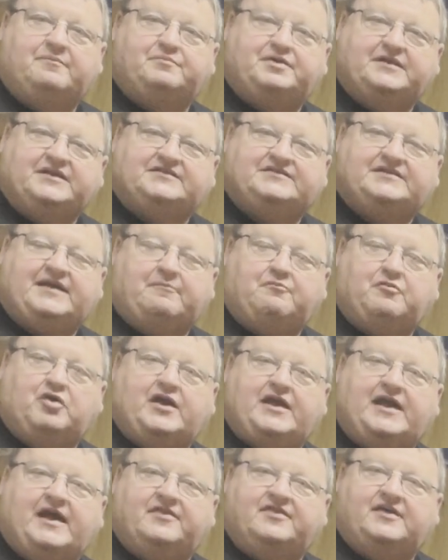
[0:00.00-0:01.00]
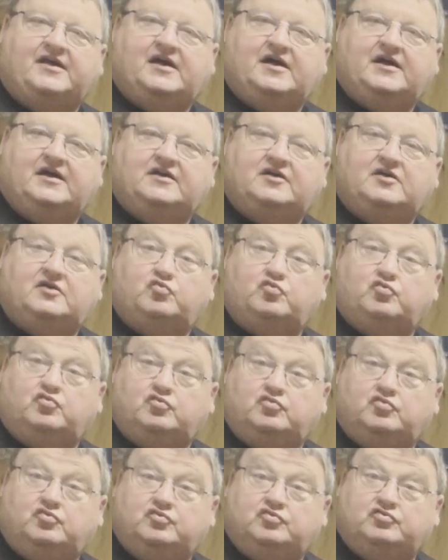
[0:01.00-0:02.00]
but it's at my other
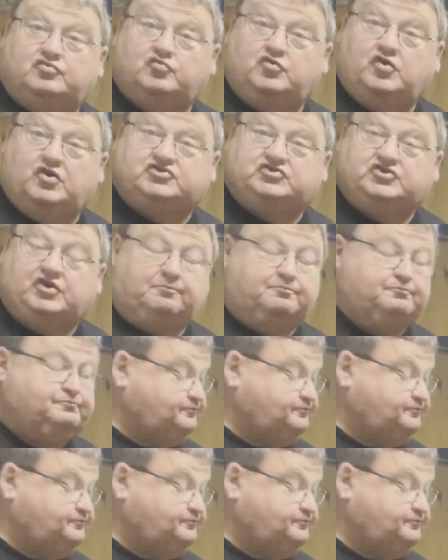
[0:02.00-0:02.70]
workshop.